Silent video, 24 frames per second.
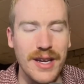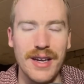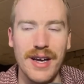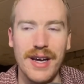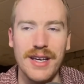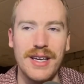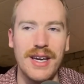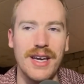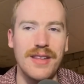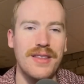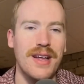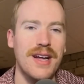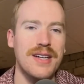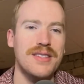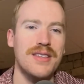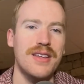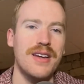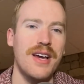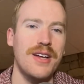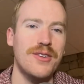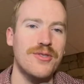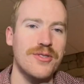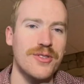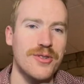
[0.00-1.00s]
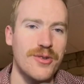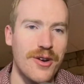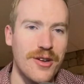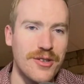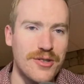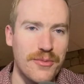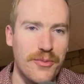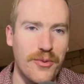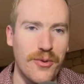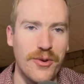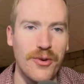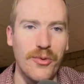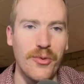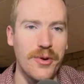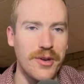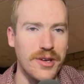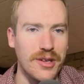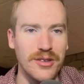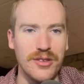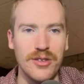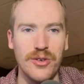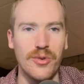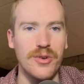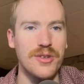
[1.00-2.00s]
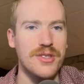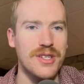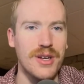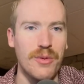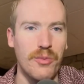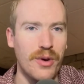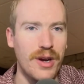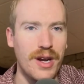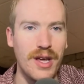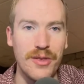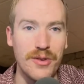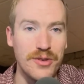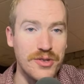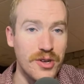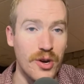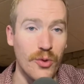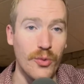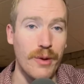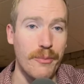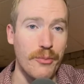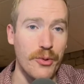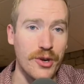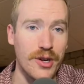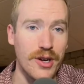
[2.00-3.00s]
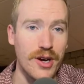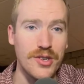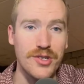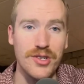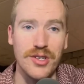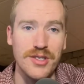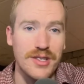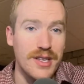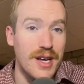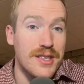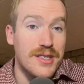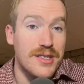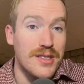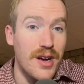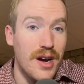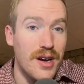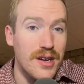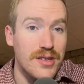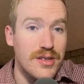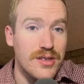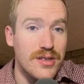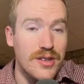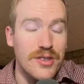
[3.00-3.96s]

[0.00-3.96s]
And I get that's the nature of the transfer portal where you can lure someone in. There's no repercussions. That sucks.